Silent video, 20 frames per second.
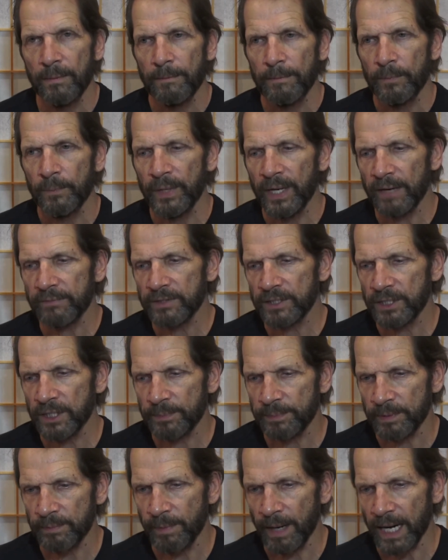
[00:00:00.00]
We have to
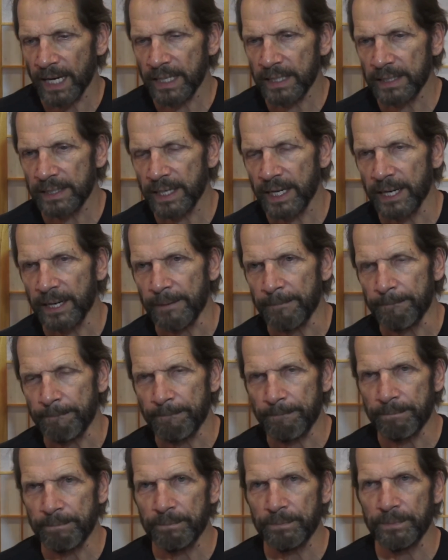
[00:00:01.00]
keep in mind that
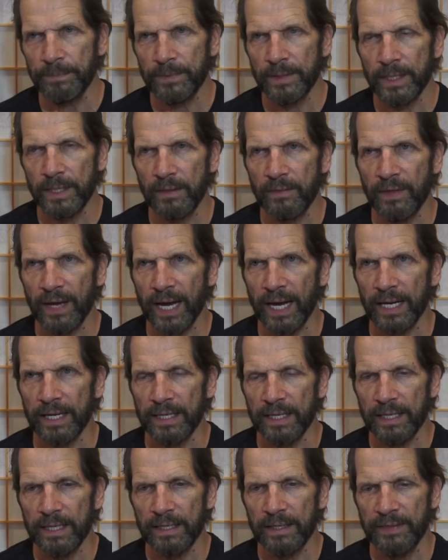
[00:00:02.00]
that
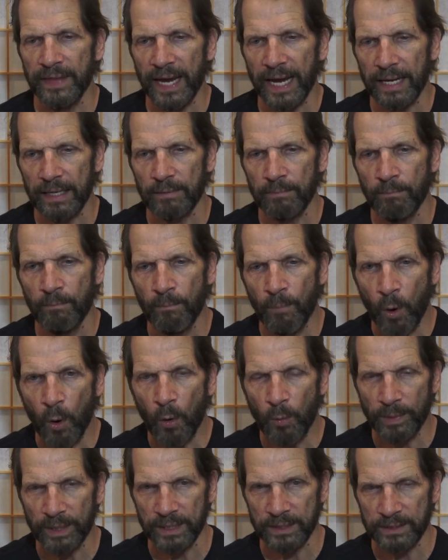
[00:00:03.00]
that
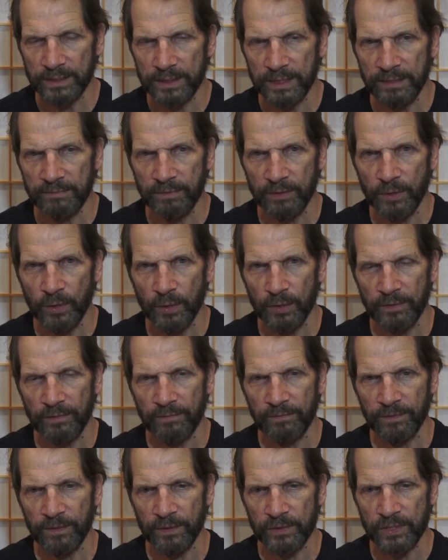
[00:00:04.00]
moment, even though it
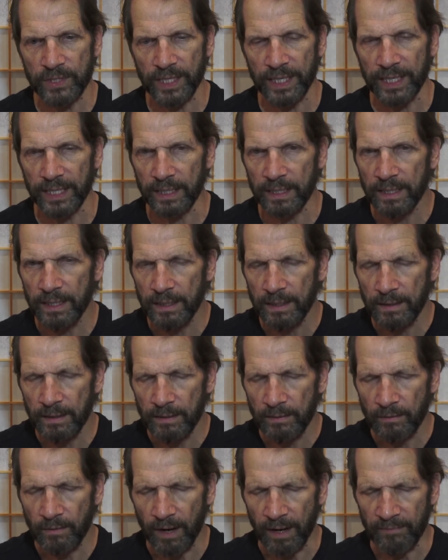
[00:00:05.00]
feels like
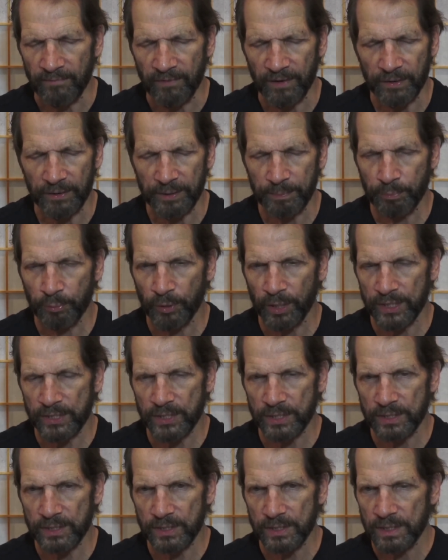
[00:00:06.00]
I'm very
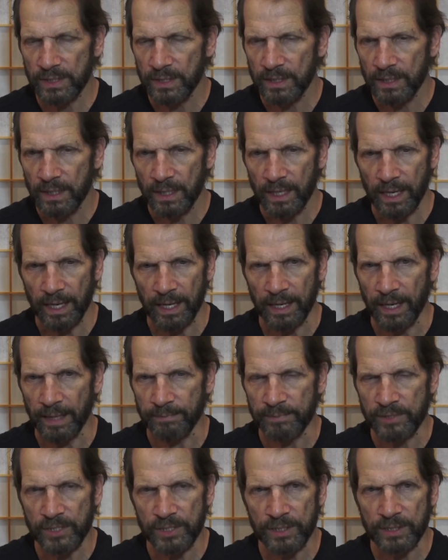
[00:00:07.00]
present, and
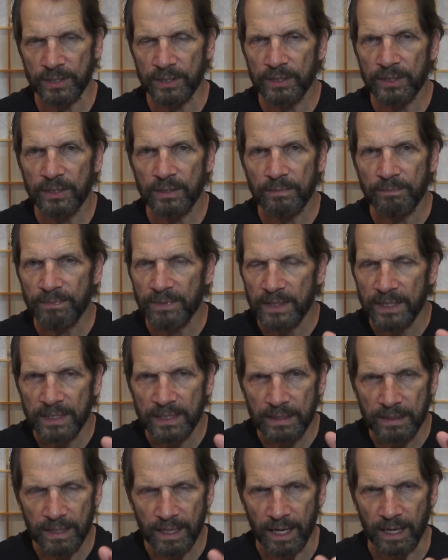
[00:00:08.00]
I'm still
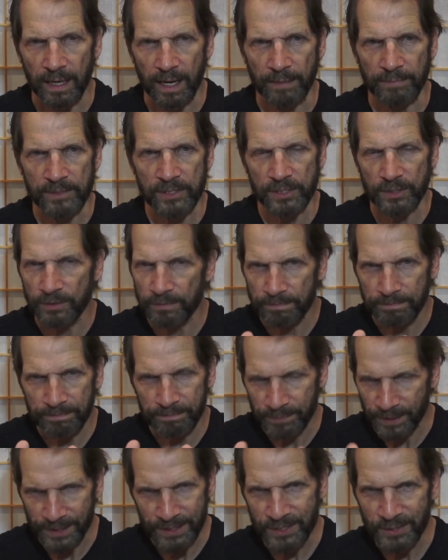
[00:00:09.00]
I'm still
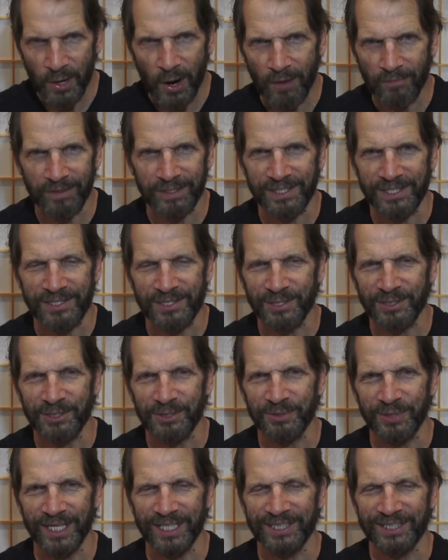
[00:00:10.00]
pissed off at the
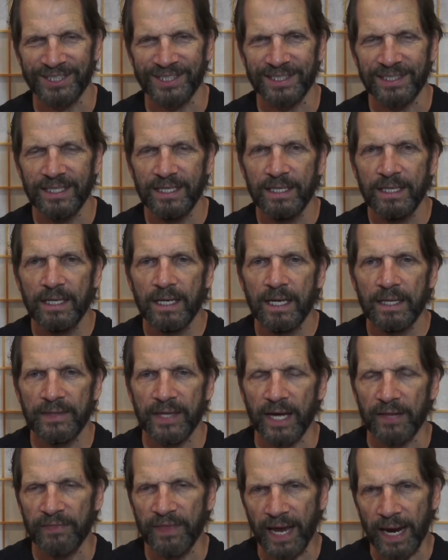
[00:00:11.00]
situation,
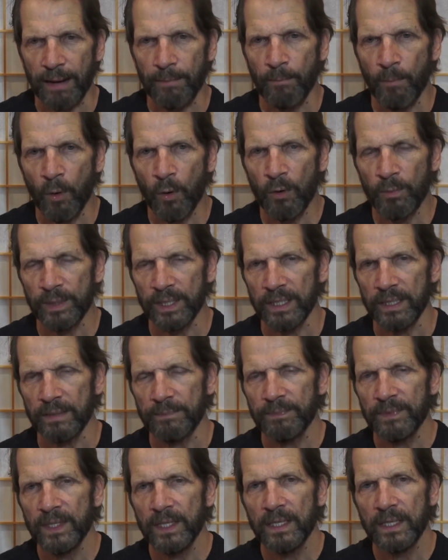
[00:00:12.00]
that that moment
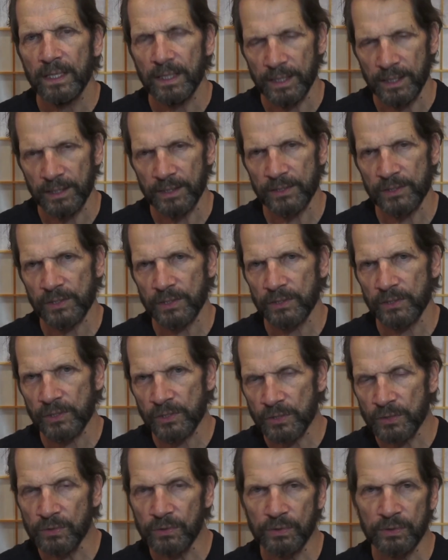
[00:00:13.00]
is
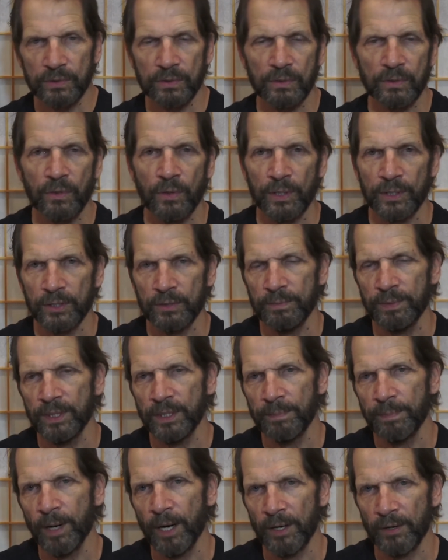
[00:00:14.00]
soon going to be
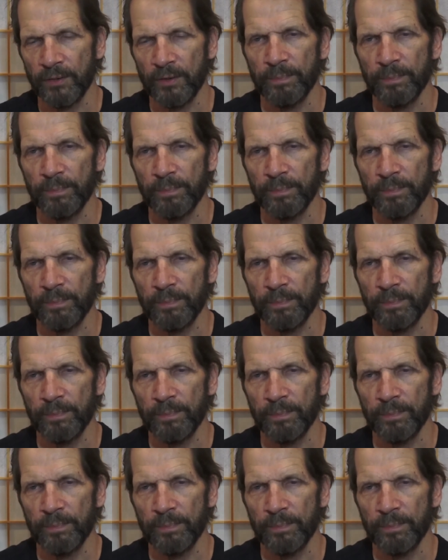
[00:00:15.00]
a part of the